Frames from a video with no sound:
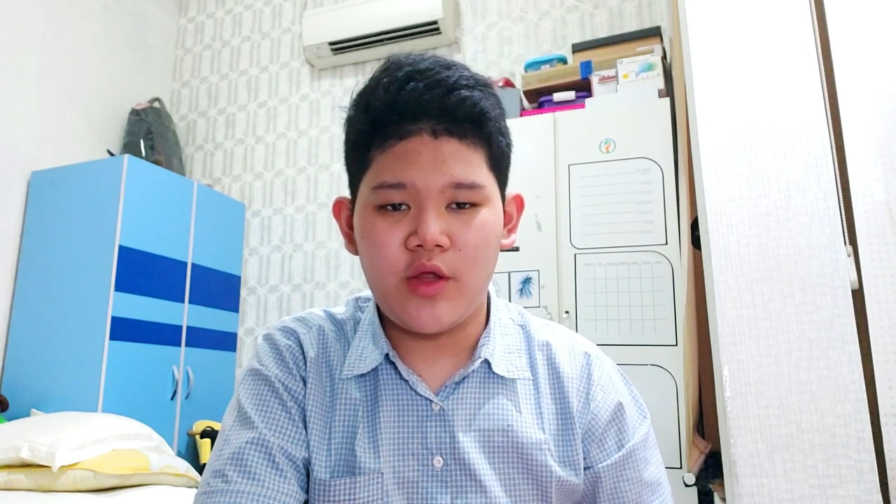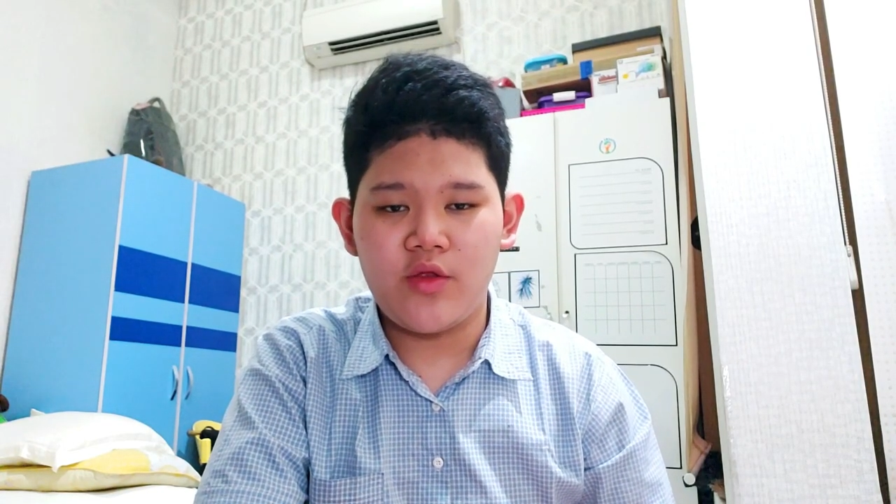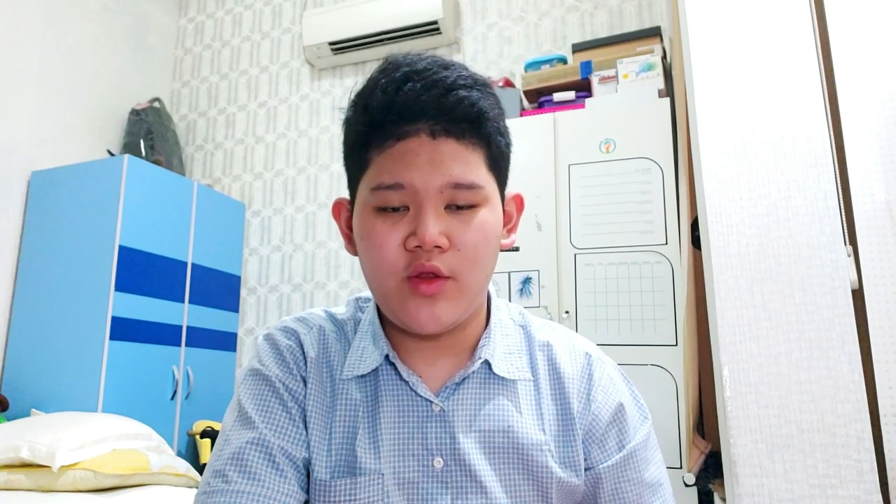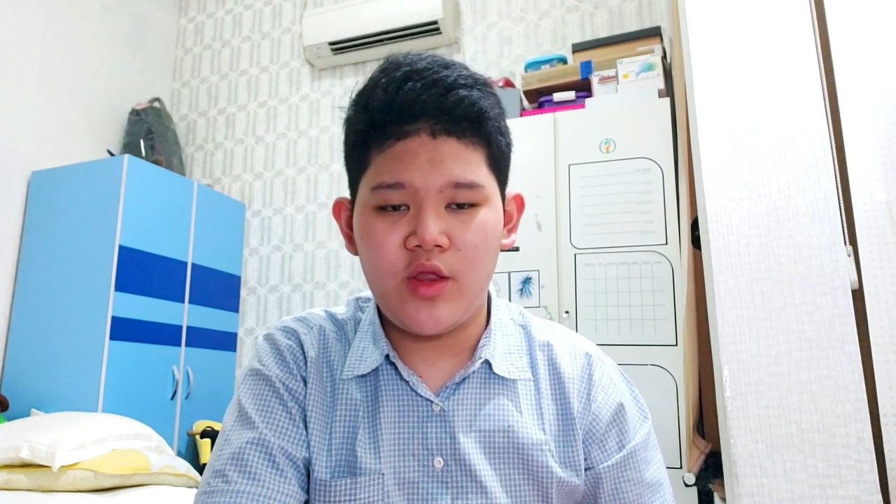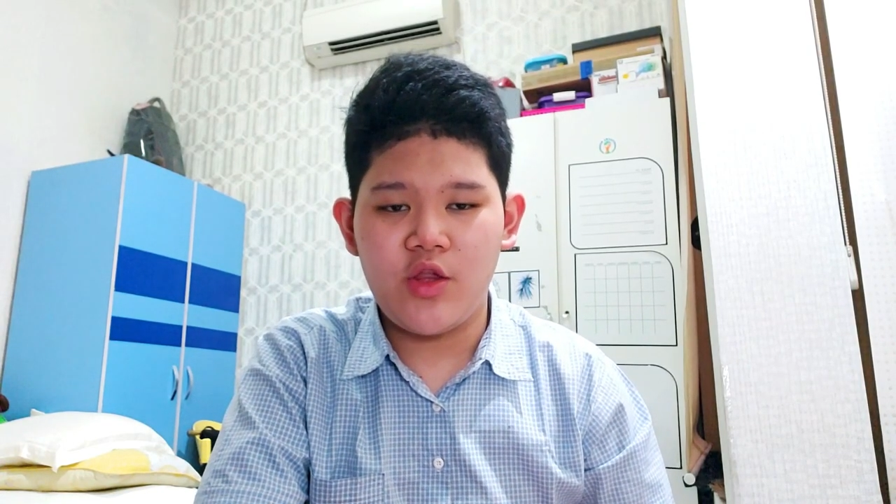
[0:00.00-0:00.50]

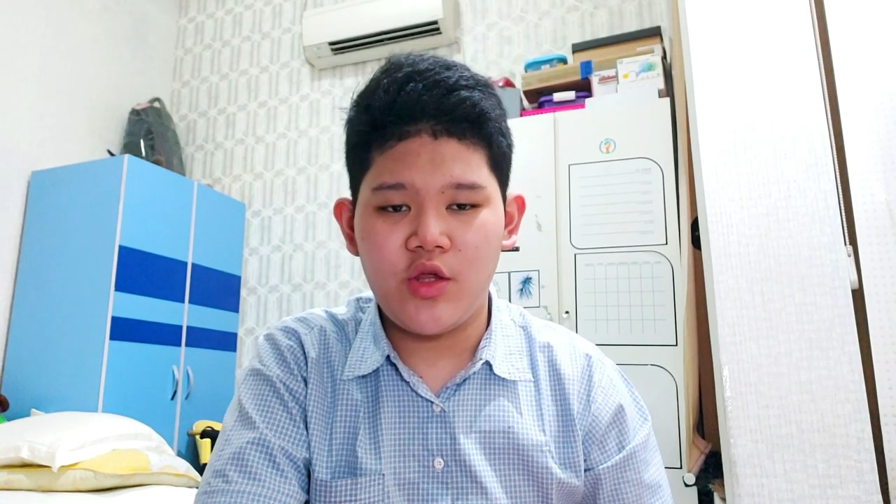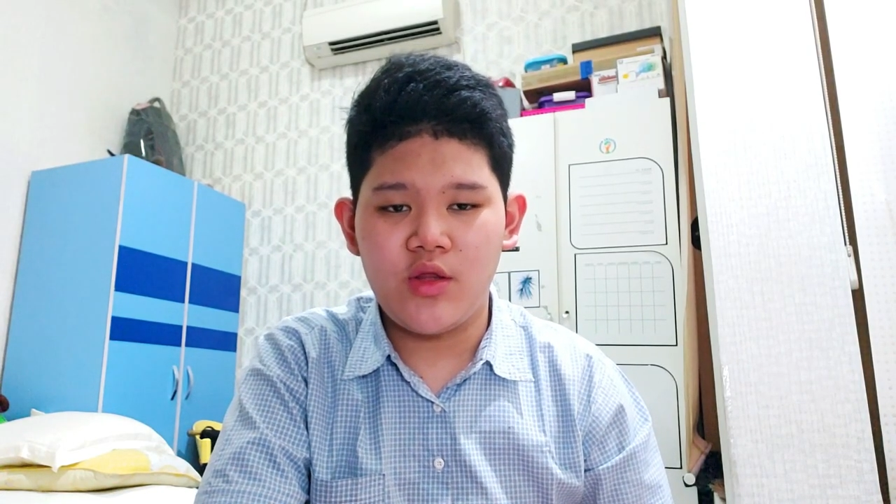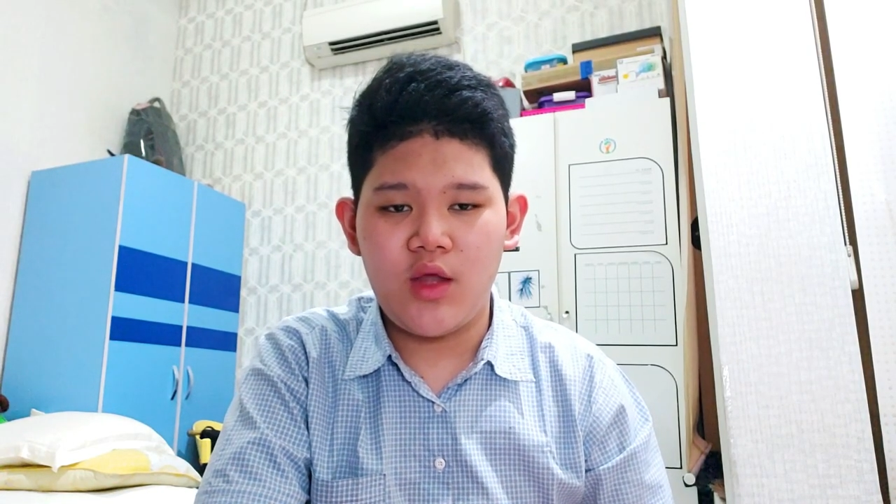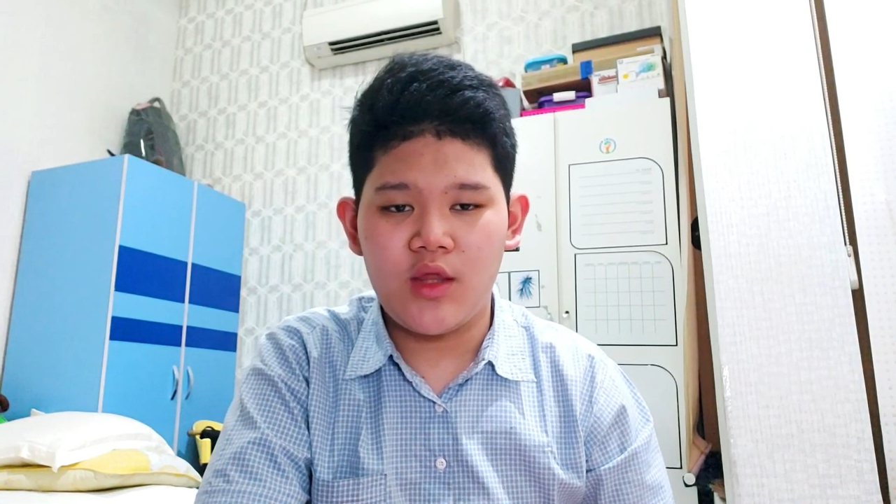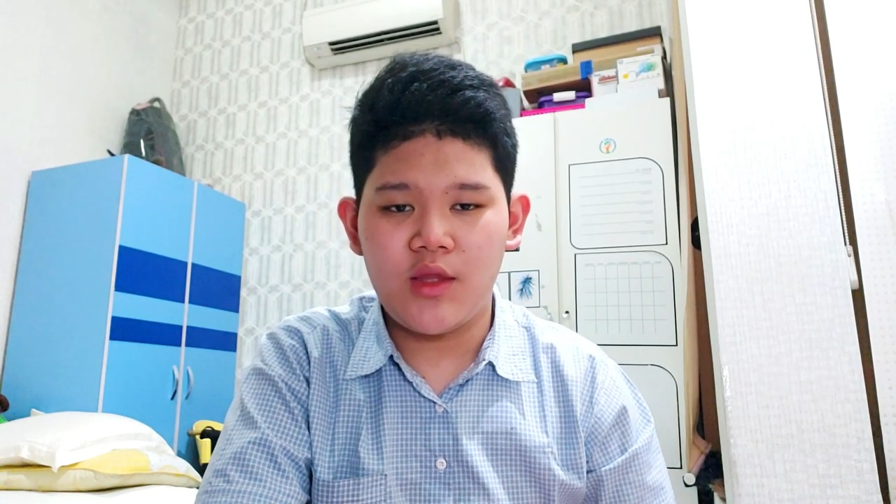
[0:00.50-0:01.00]

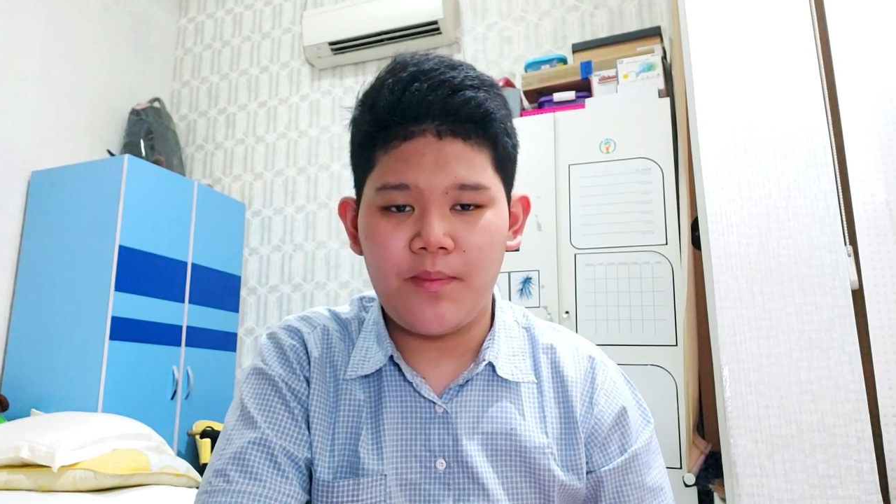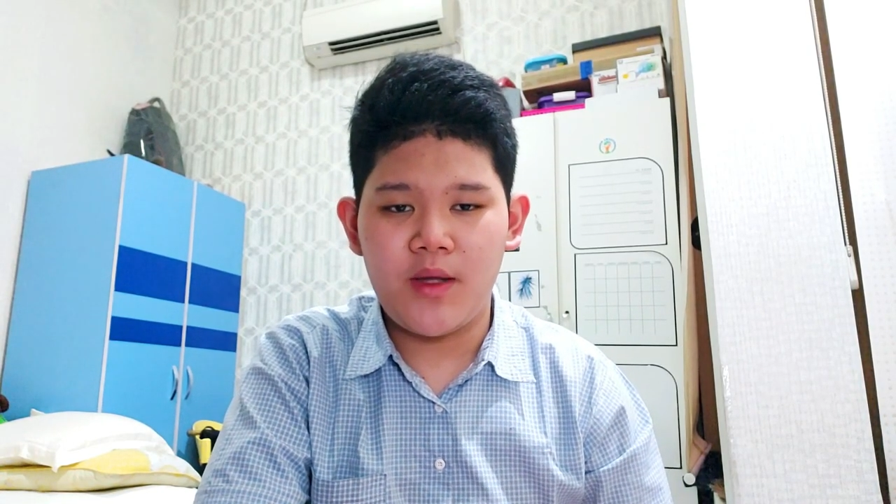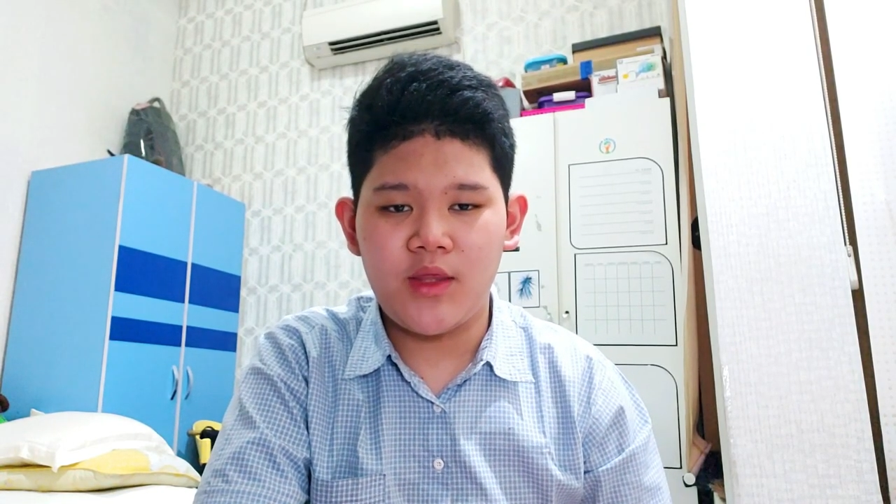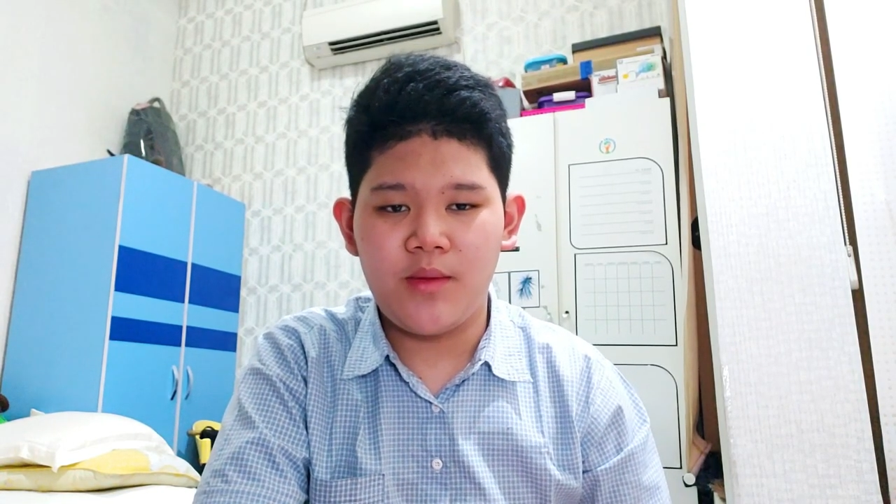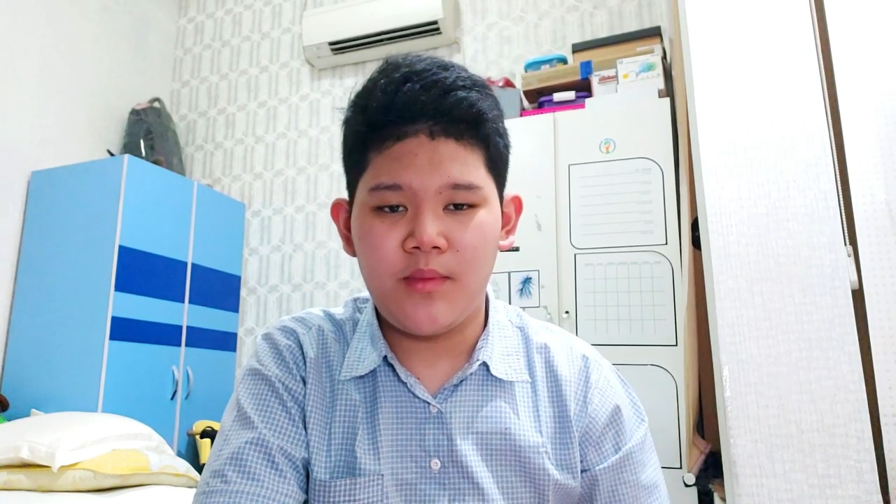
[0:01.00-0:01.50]
isolation and the
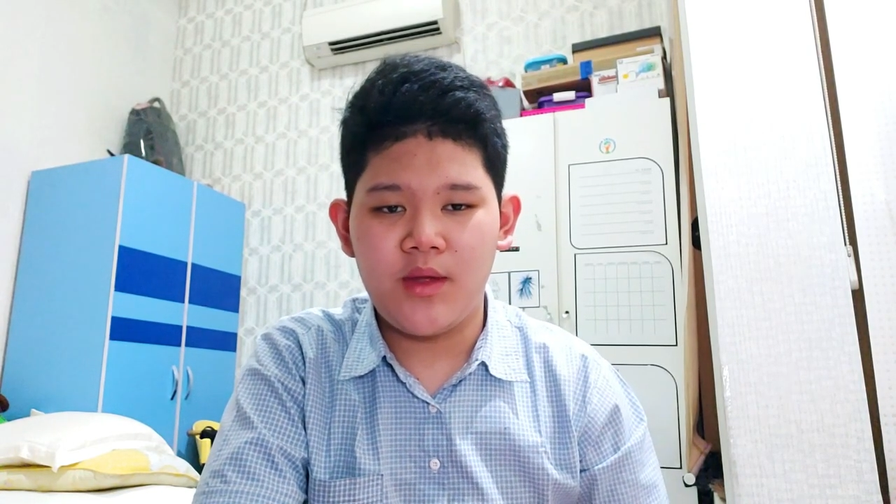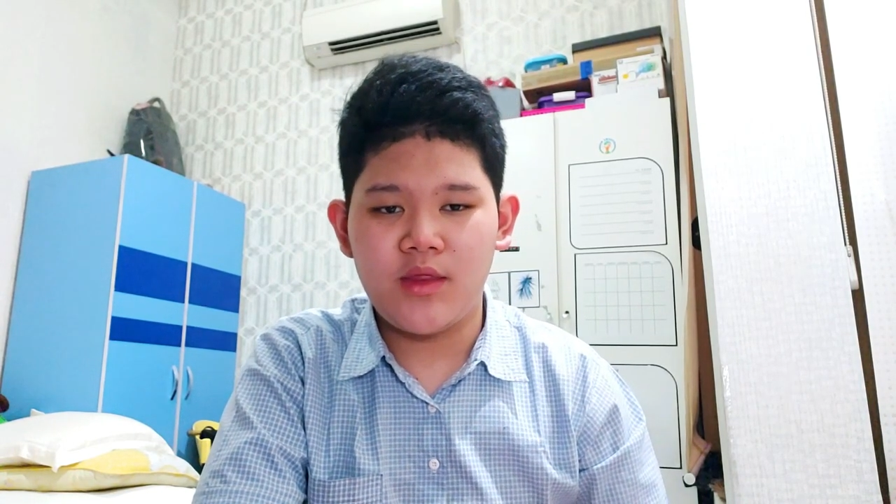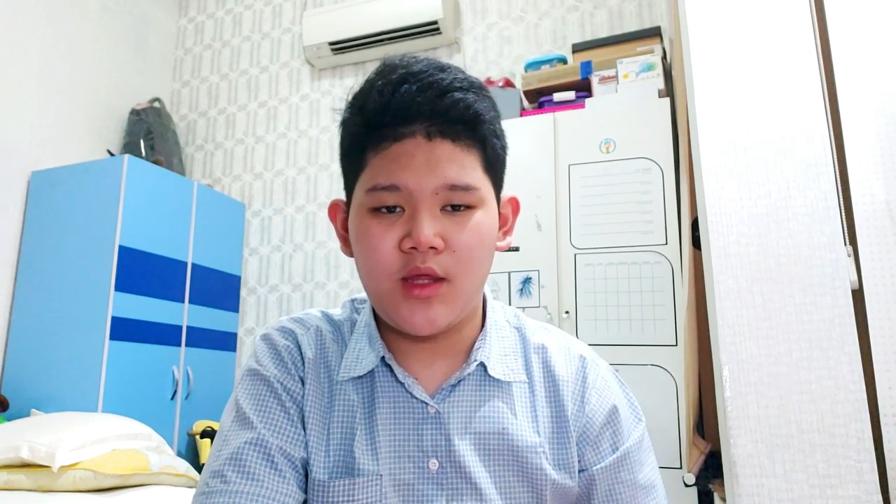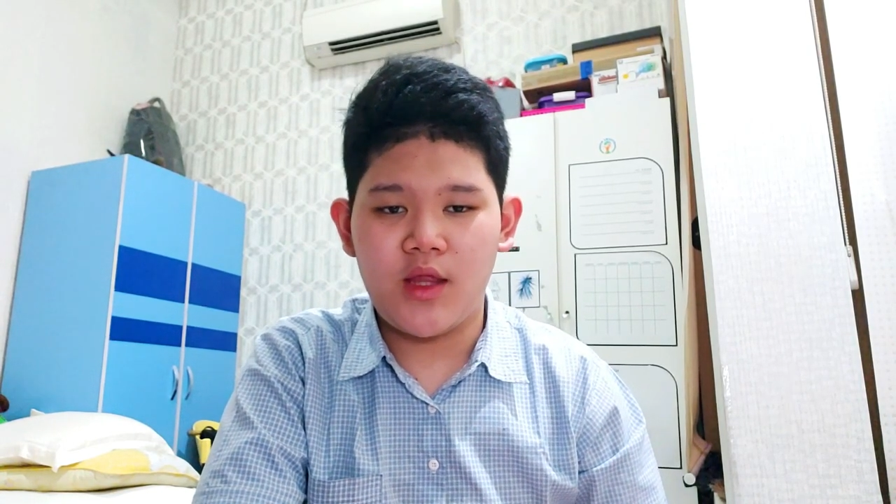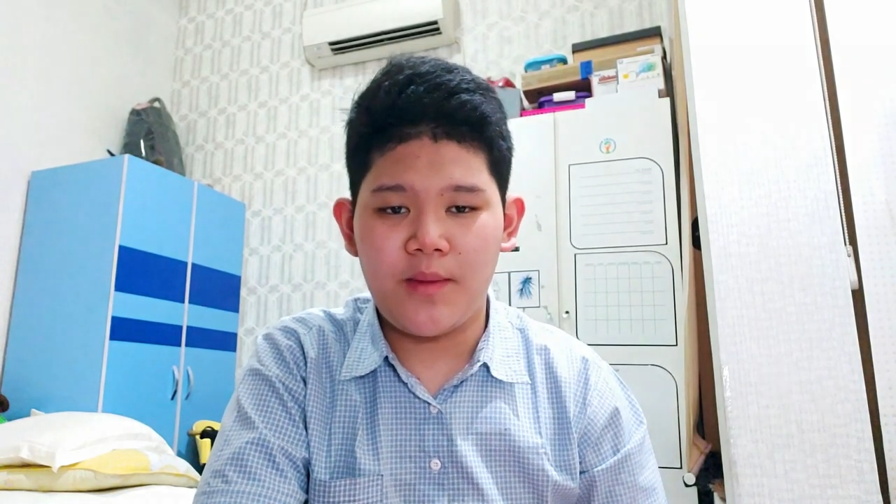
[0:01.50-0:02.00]

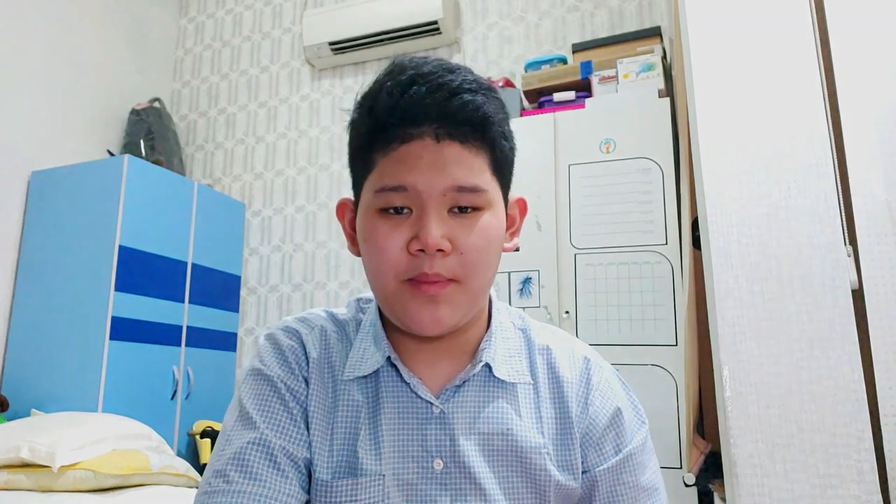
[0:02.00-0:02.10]
pandemic that's